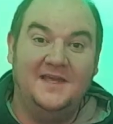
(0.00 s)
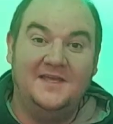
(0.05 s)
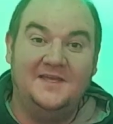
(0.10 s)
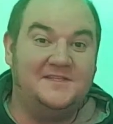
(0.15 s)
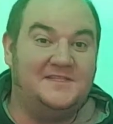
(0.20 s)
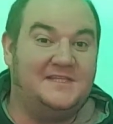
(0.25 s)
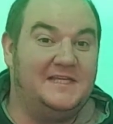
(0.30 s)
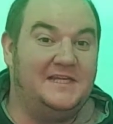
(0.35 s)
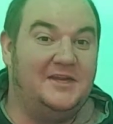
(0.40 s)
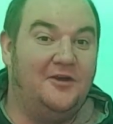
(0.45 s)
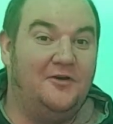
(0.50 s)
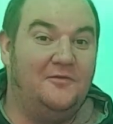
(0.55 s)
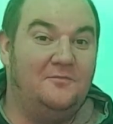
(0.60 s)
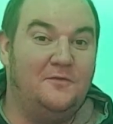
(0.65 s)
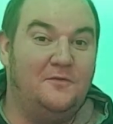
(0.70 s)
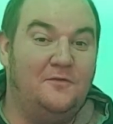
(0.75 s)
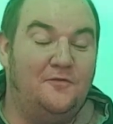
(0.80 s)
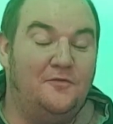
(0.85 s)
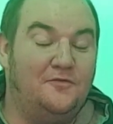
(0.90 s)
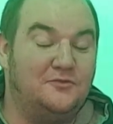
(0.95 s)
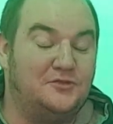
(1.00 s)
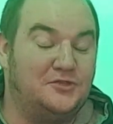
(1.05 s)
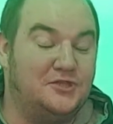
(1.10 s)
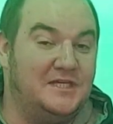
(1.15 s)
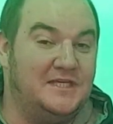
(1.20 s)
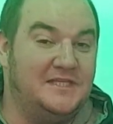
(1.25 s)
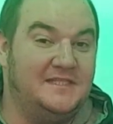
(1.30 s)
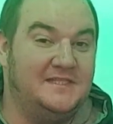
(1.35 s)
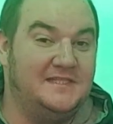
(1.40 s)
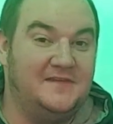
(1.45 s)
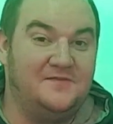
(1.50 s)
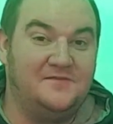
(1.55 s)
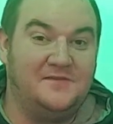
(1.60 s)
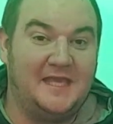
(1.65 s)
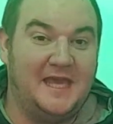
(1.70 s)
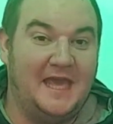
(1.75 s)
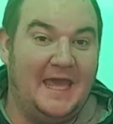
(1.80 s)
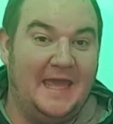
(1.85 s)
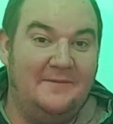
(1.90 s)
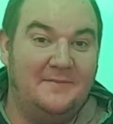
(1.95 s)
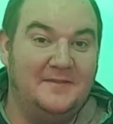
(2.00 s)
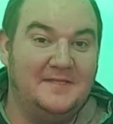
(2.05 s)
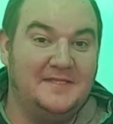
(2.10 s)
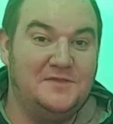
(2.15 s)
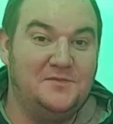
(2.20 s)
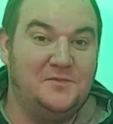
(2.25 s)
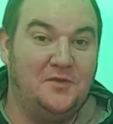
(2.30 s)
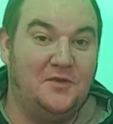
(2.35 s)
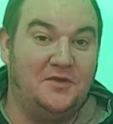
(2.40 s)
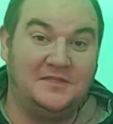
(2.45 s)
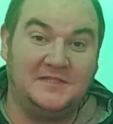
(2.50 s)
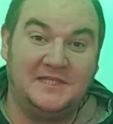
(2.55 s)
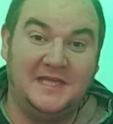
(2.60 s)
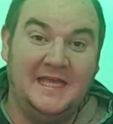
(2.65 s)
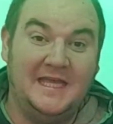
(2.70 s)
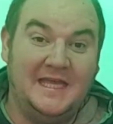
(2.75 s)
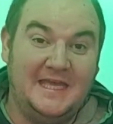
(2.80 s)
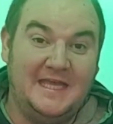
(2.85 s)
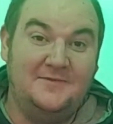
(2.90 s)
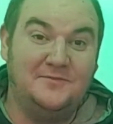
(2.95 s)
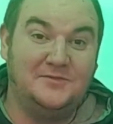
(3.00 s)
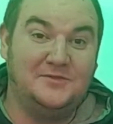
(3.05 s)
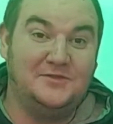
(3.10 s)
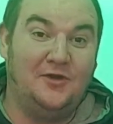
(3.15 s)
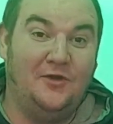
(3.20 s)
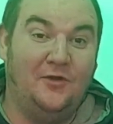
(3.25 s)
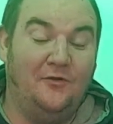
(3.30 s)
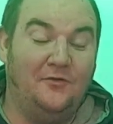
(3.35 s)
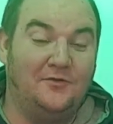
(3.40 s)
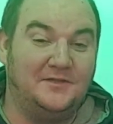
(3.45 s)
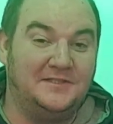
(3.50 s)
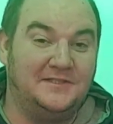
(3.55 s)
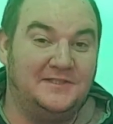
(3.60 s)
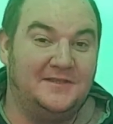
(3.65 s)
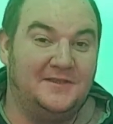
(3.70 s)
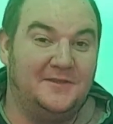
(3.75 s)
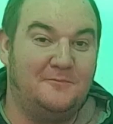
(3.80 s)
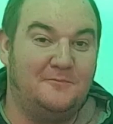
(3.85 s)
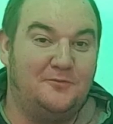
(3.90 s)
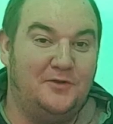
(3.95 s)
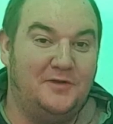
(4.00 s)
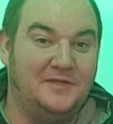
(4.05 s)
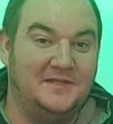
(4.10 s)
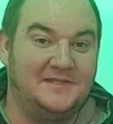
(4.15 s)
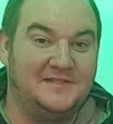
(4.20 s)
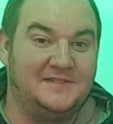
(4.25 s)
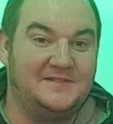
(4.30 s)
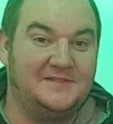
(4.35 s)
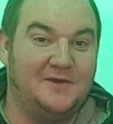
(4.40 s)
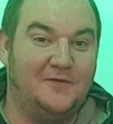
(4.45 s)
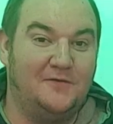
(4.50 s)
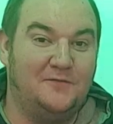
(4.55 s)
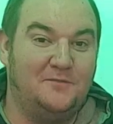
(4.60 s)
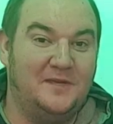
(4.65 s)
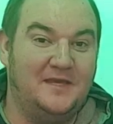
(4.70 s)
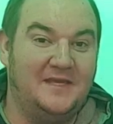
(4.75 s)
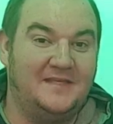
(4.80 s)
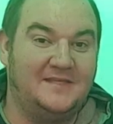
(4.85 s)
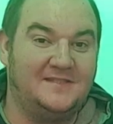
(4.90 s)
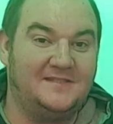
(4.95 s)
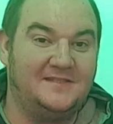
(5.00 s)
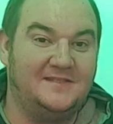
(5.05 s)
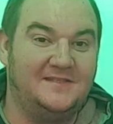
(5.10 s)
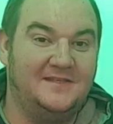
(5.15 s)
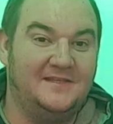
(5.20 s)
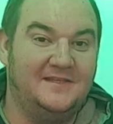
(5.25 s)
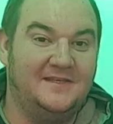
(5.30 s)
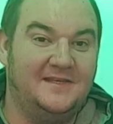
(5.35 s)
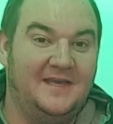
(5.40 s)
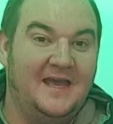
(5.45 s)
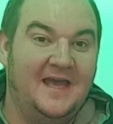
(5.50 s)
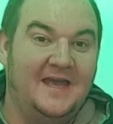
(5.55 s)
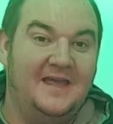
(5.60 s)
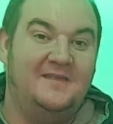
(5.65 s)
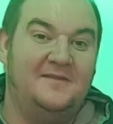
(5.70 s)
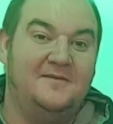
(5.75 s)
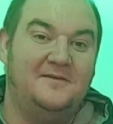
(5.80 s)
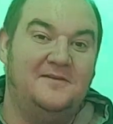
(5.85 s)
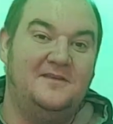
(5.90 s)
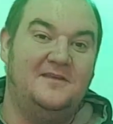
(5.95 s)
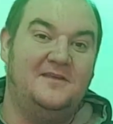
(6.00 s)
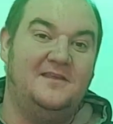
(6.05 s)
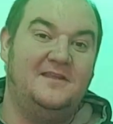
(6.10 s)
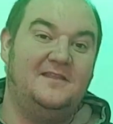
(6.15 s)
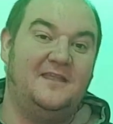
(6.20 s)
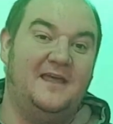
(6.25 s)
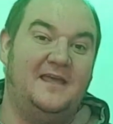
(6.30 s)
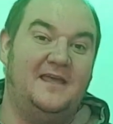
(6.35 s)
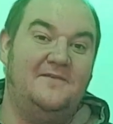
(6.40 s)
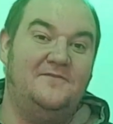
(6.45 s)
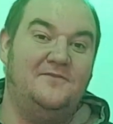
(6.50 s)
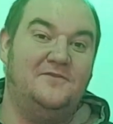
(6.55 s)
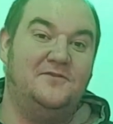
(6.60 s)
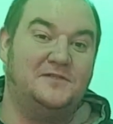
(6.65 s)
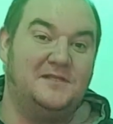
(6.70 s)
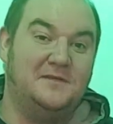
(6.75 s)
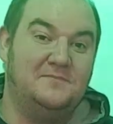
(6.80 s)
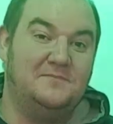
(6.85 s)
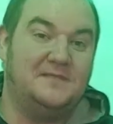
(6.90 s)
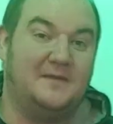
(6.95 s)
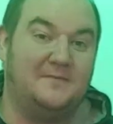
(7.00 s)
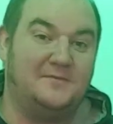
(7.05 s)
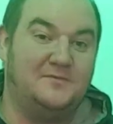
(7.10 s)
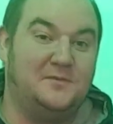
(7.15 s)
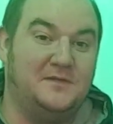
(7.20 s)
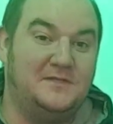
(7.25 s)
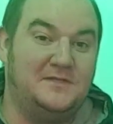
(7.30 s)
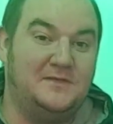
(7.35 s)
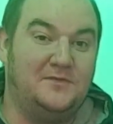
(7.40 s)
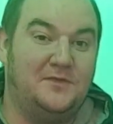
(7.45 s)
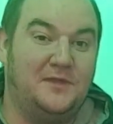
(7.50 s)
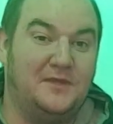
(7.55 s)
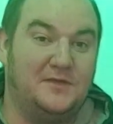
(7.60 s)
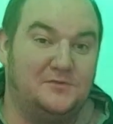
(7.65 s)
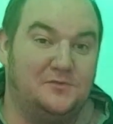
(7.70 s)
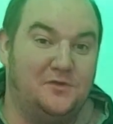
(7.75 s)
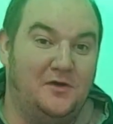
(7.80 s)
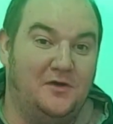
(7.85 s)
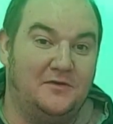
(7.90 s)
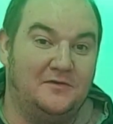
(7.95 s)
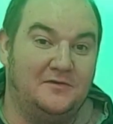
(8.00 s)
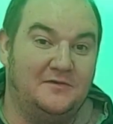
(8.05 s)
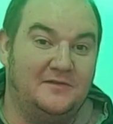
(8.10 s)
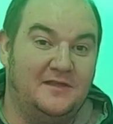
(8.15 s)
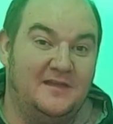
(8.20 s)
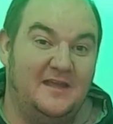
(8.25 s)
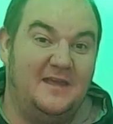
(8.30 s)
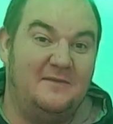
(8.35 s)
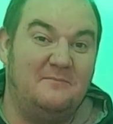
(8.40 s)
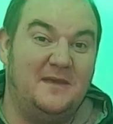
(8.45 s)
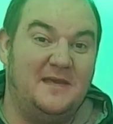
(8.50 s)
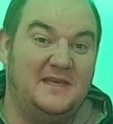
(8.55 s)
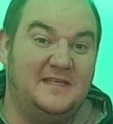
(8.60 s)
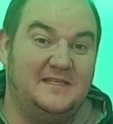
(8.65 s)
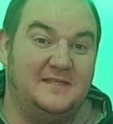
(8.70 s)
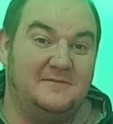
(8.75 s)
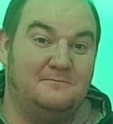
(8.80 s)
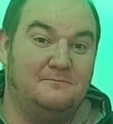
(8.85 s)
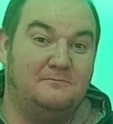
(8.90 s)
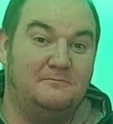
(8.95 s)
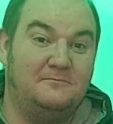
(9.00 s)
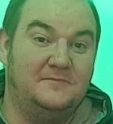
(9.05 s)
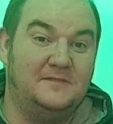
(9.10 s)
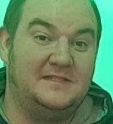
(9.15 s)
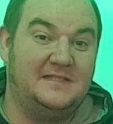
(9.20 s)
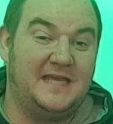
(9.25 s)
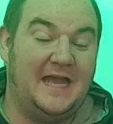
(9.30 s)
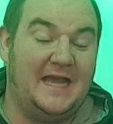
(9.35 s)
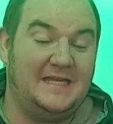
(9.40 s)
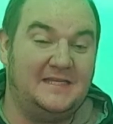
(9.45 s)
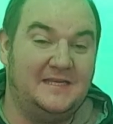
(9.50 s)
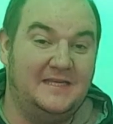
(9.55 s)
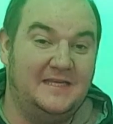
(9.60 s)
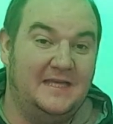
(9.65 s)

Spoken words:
You see, long before Jesus even came into the world, he was called the Prince of Peace. That even though sometimes we do things wrong, it makes us sad.